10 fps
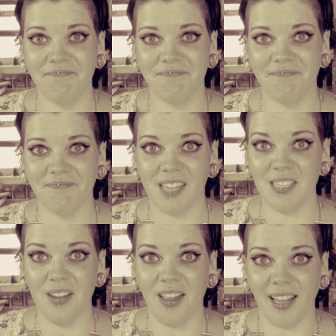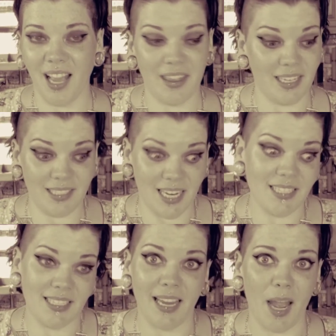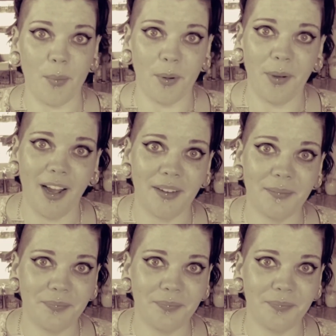That's all I got. It tastes like apple pie.